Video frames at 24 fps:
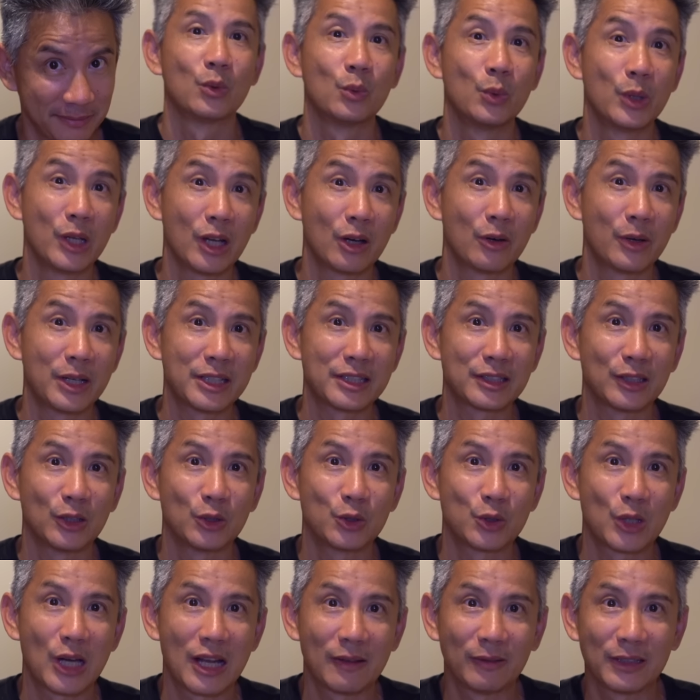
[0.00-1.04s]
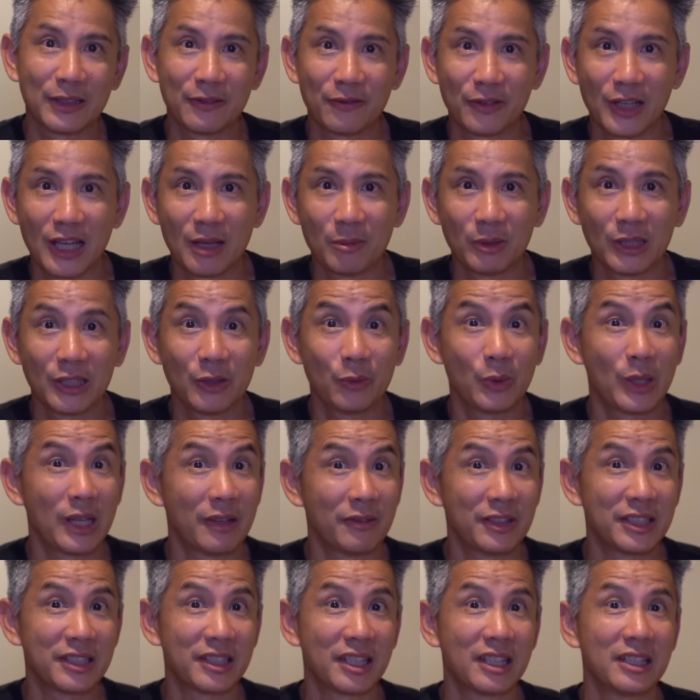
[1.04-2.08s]
We are a slow traveling family. We
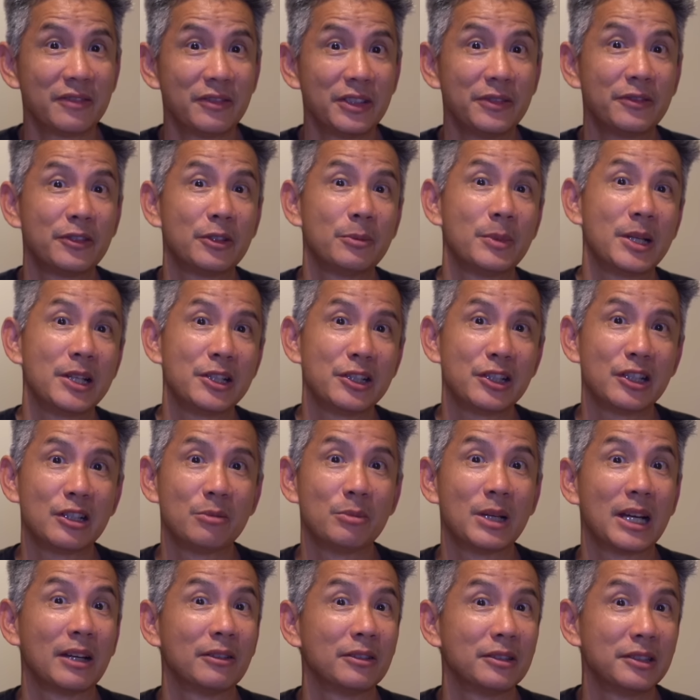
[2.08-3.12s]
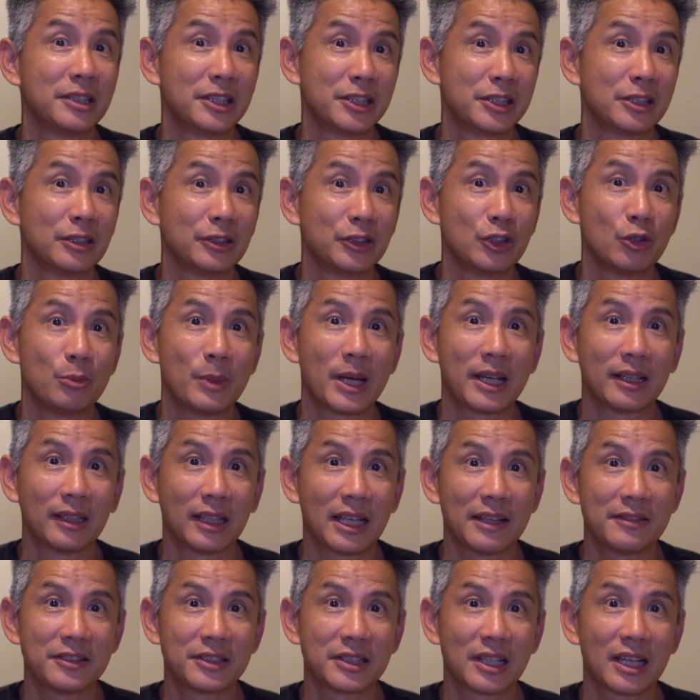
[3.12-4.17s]
have a ton of information about digital nomad
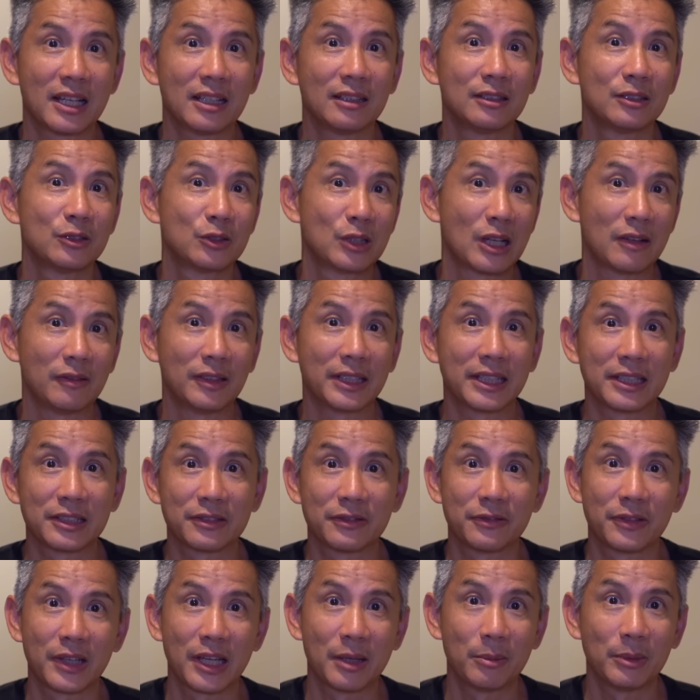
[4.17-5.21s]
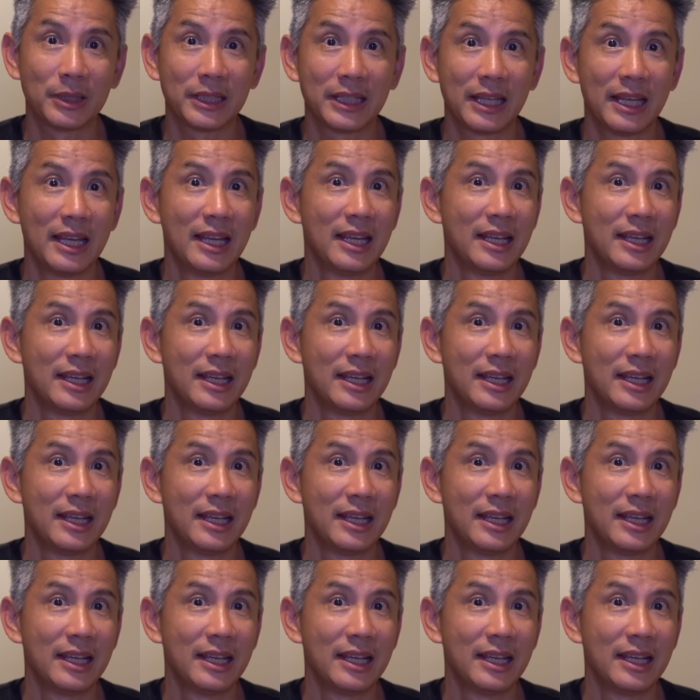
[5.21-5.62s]
lifestyle, traveling as a family,